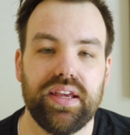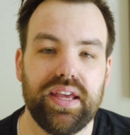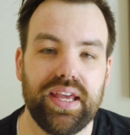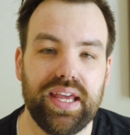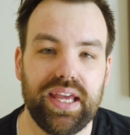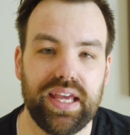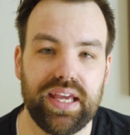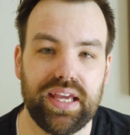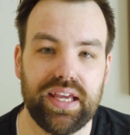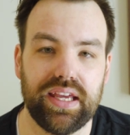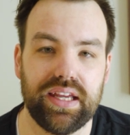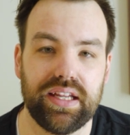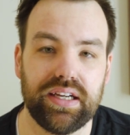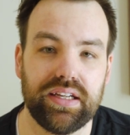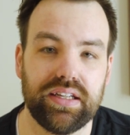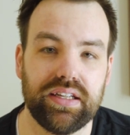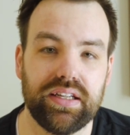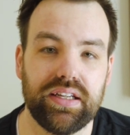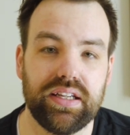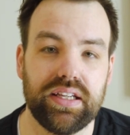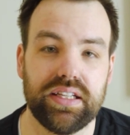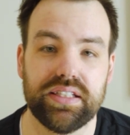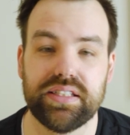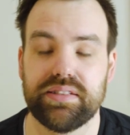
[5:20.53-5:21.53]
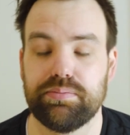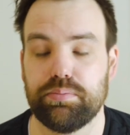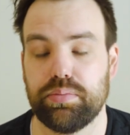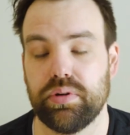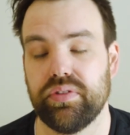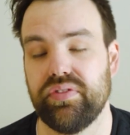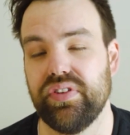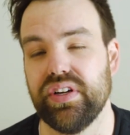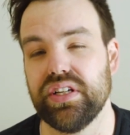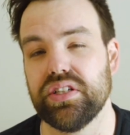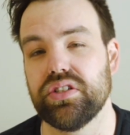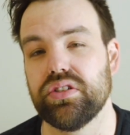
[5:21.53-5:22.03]
and his
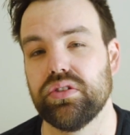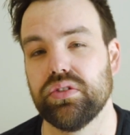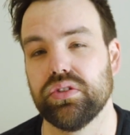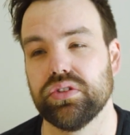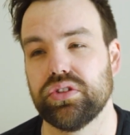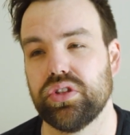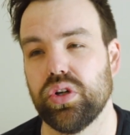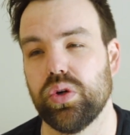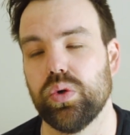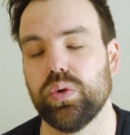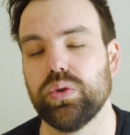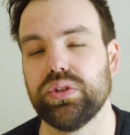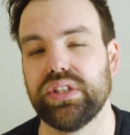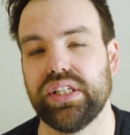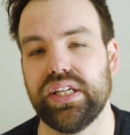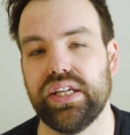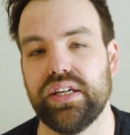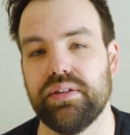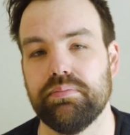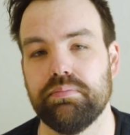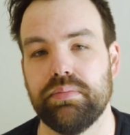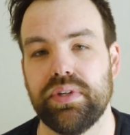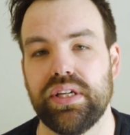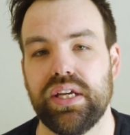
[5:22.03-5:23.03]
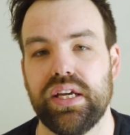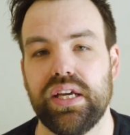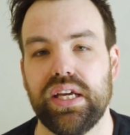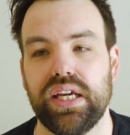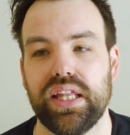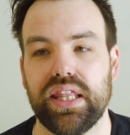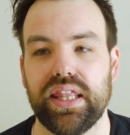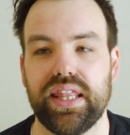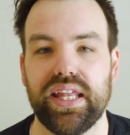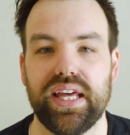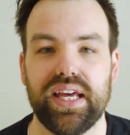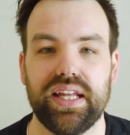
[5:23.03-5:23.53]
professional told him
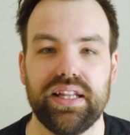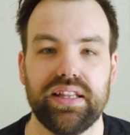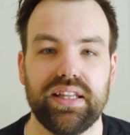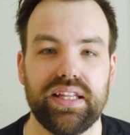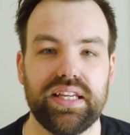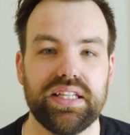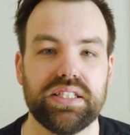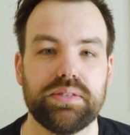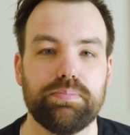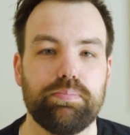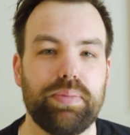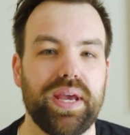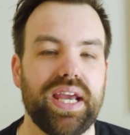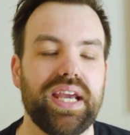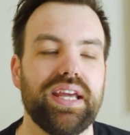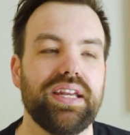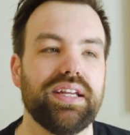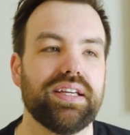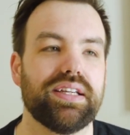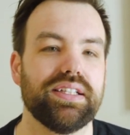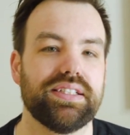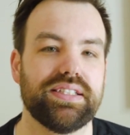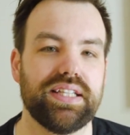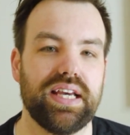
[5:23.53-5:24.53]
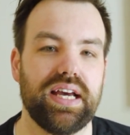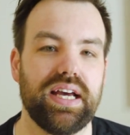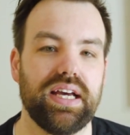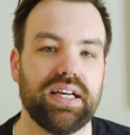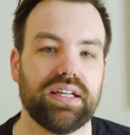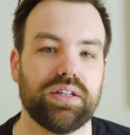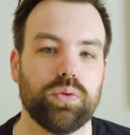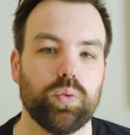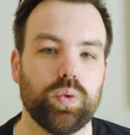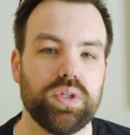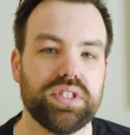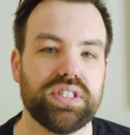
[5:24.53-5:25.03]
that his panic
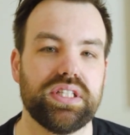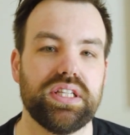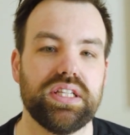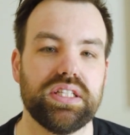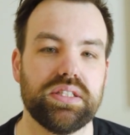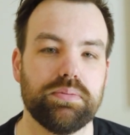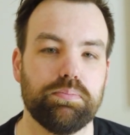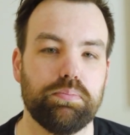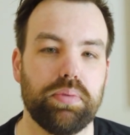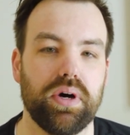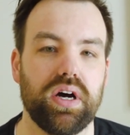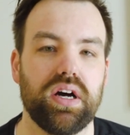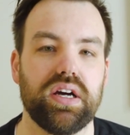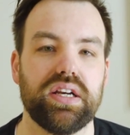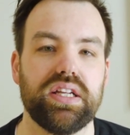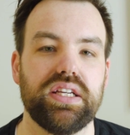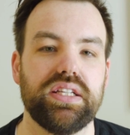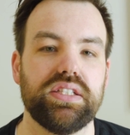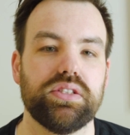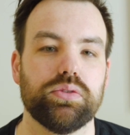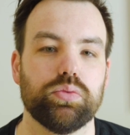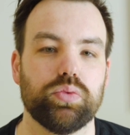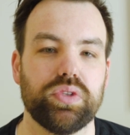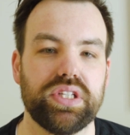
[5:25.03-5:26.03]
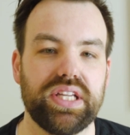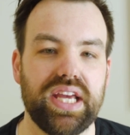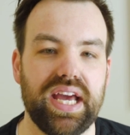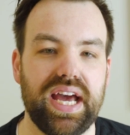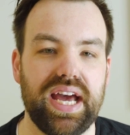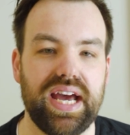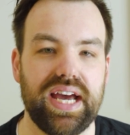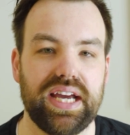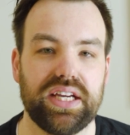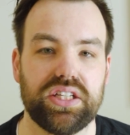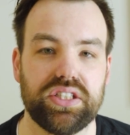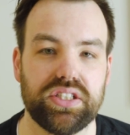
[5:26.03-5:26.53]
attack was his body's
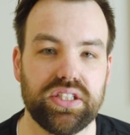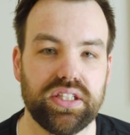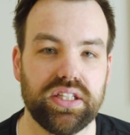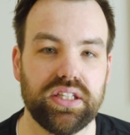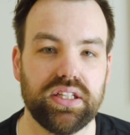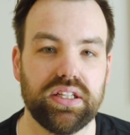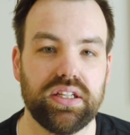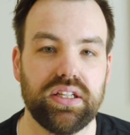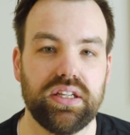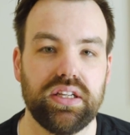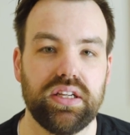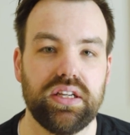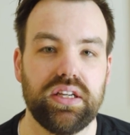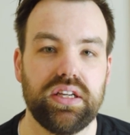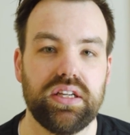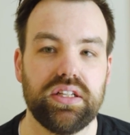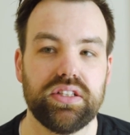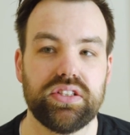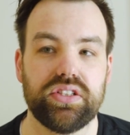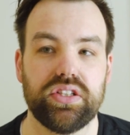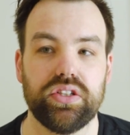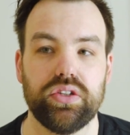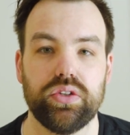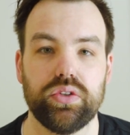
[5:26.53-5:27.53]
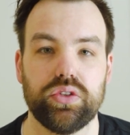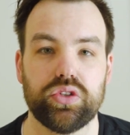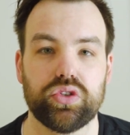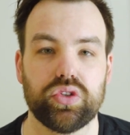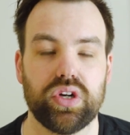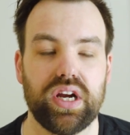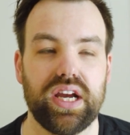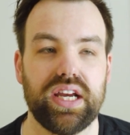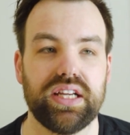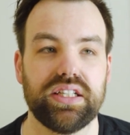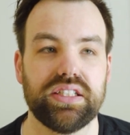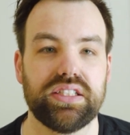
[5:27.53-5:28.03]
reaction to
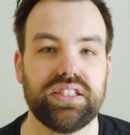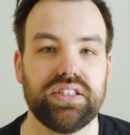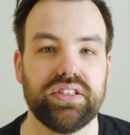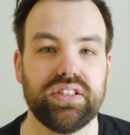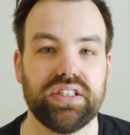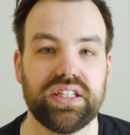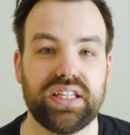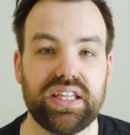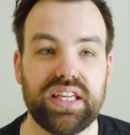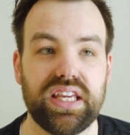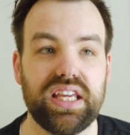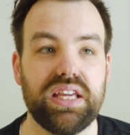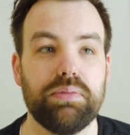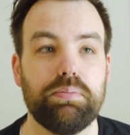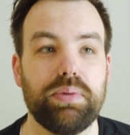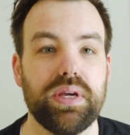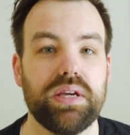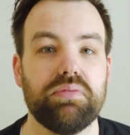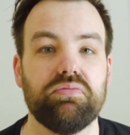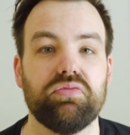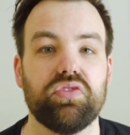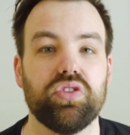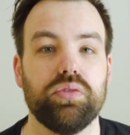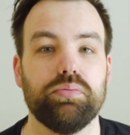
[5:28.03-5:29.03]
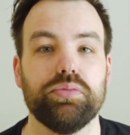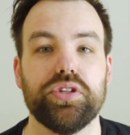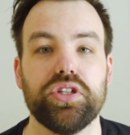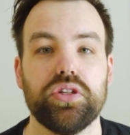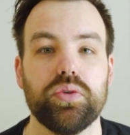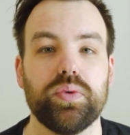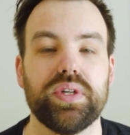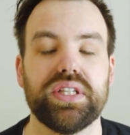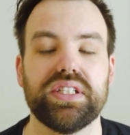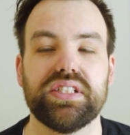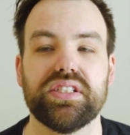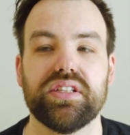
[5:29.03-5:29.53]
trying to keep him from
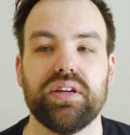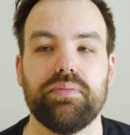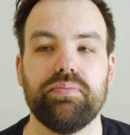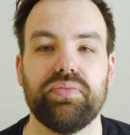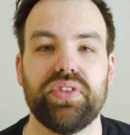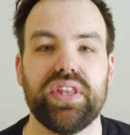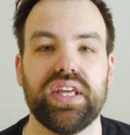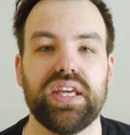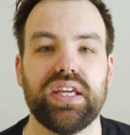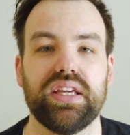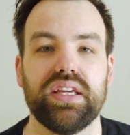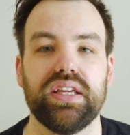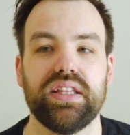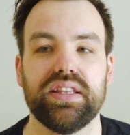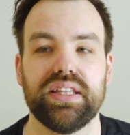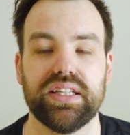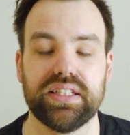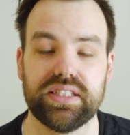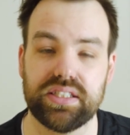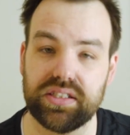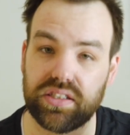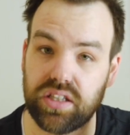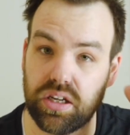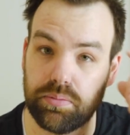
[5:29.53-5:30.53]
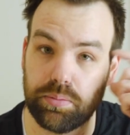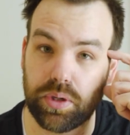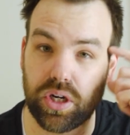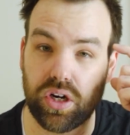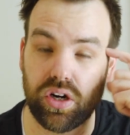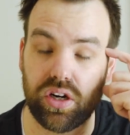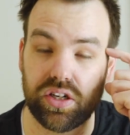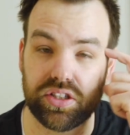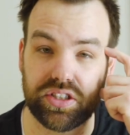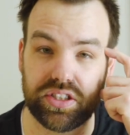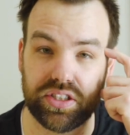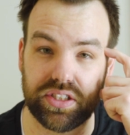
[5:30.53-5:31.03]
doing something that
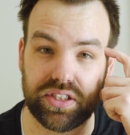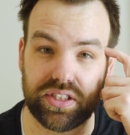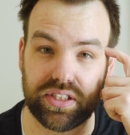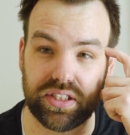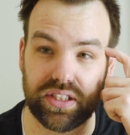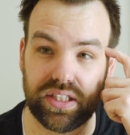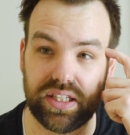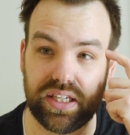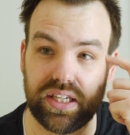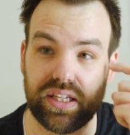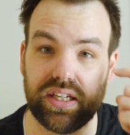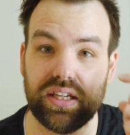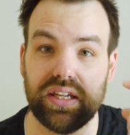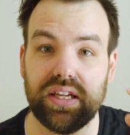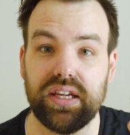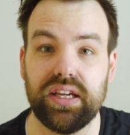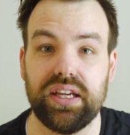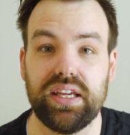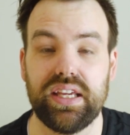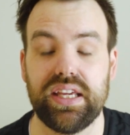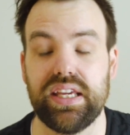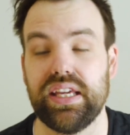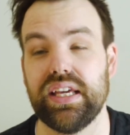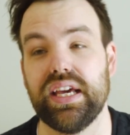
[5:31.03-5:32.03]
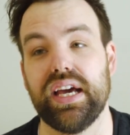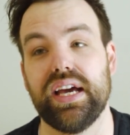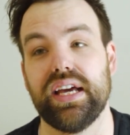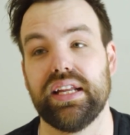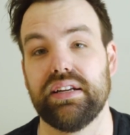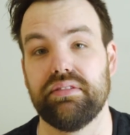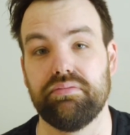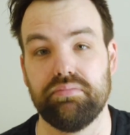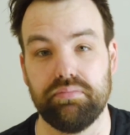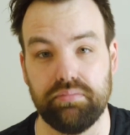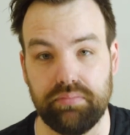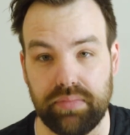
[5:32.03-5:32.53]
subconsciously he
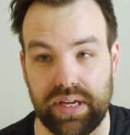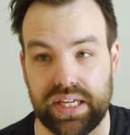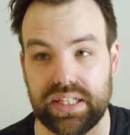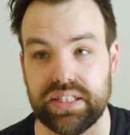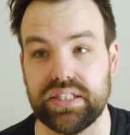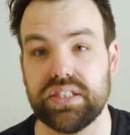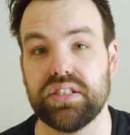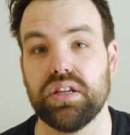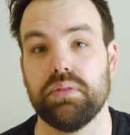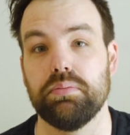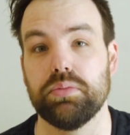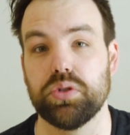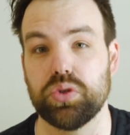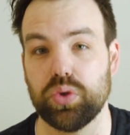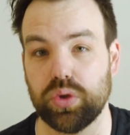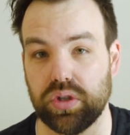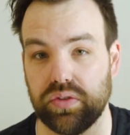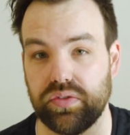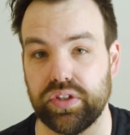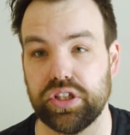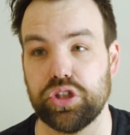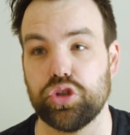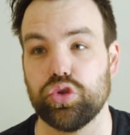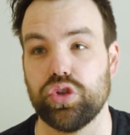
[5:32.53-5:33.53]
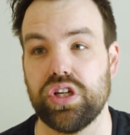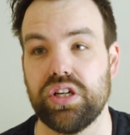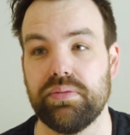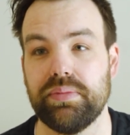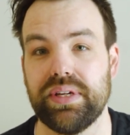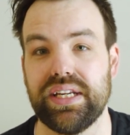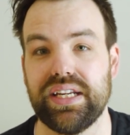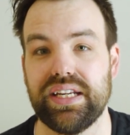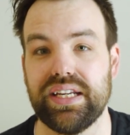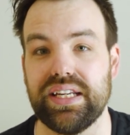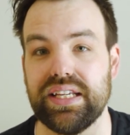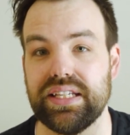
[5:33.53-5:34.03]
had made some sort of
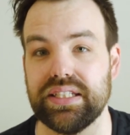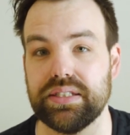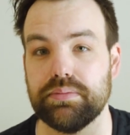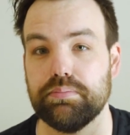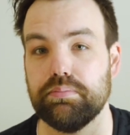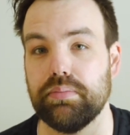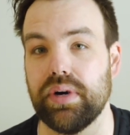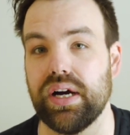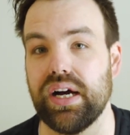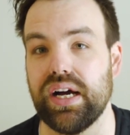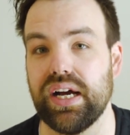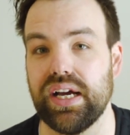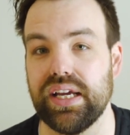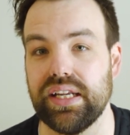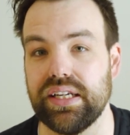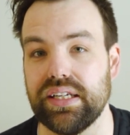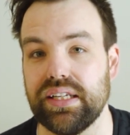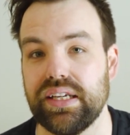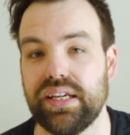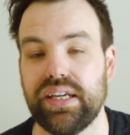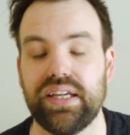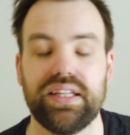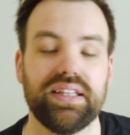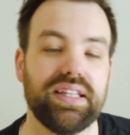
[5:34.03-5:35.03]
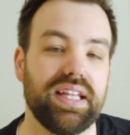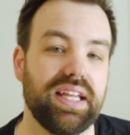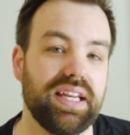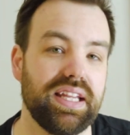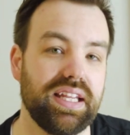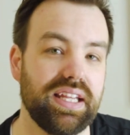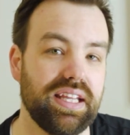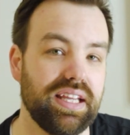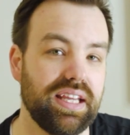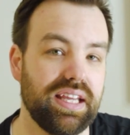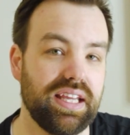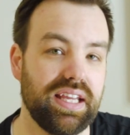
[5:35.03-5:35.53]
agreement in his mind that
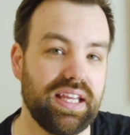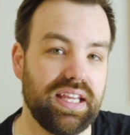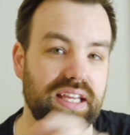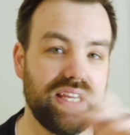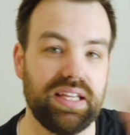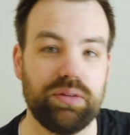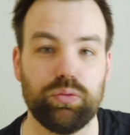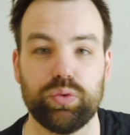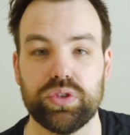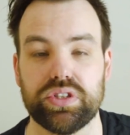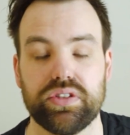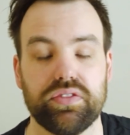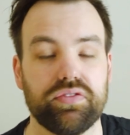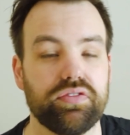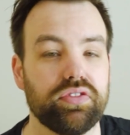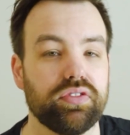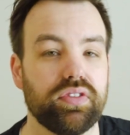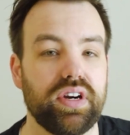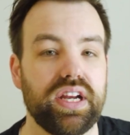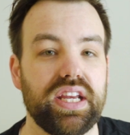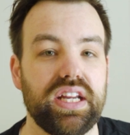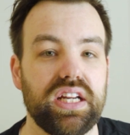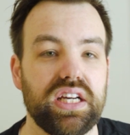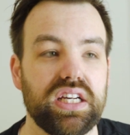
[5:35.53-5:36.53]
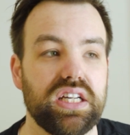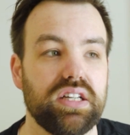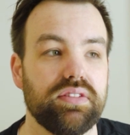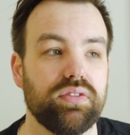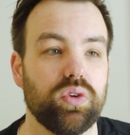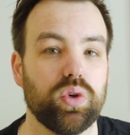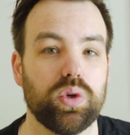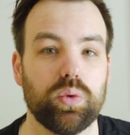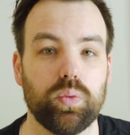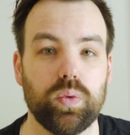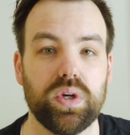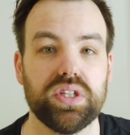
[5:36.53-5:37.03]
he was afraid of,
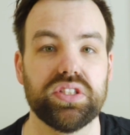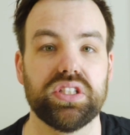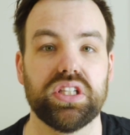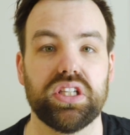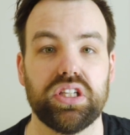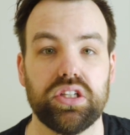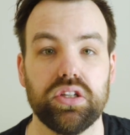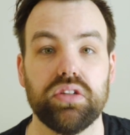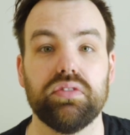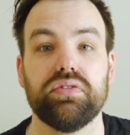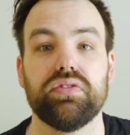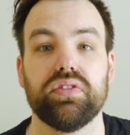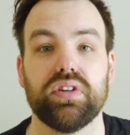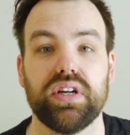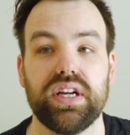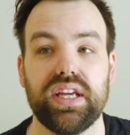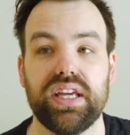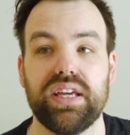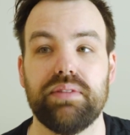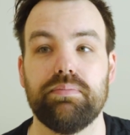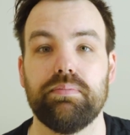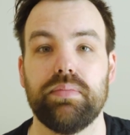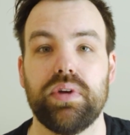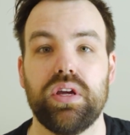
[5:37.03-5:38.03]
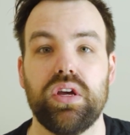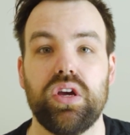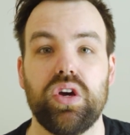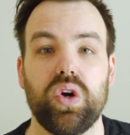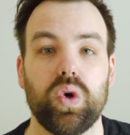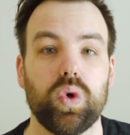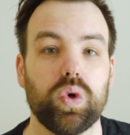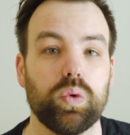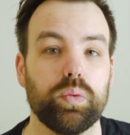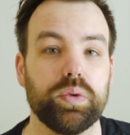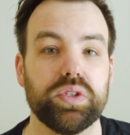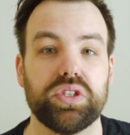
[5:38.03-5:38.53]
or wasn't good for him,
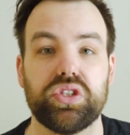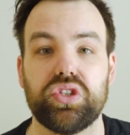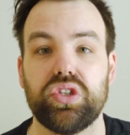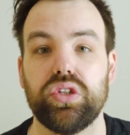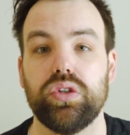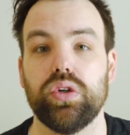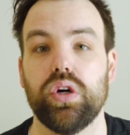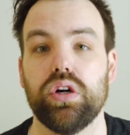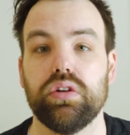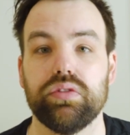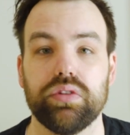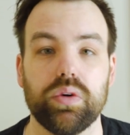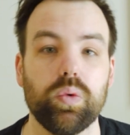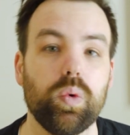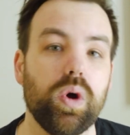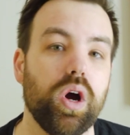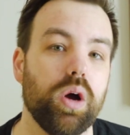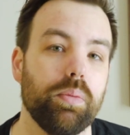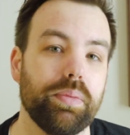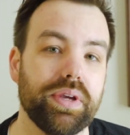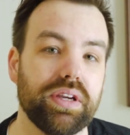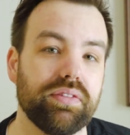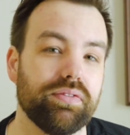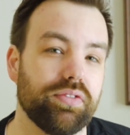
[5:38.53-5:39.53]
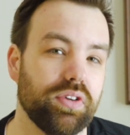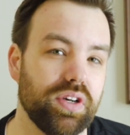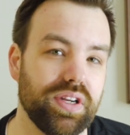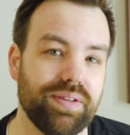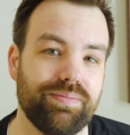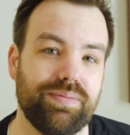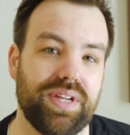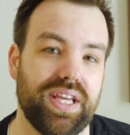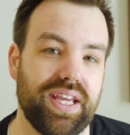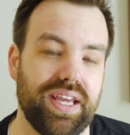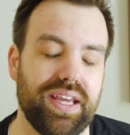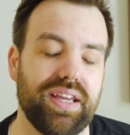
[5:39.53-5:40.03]
or was too overwhelming for
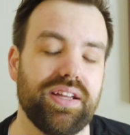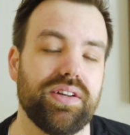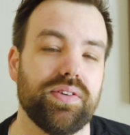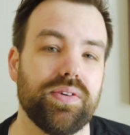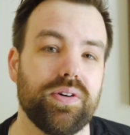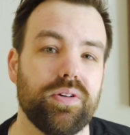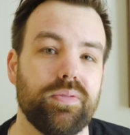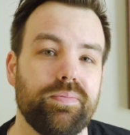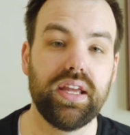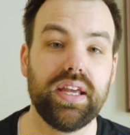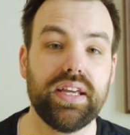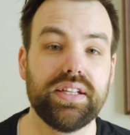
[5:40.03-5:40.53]
him to handle.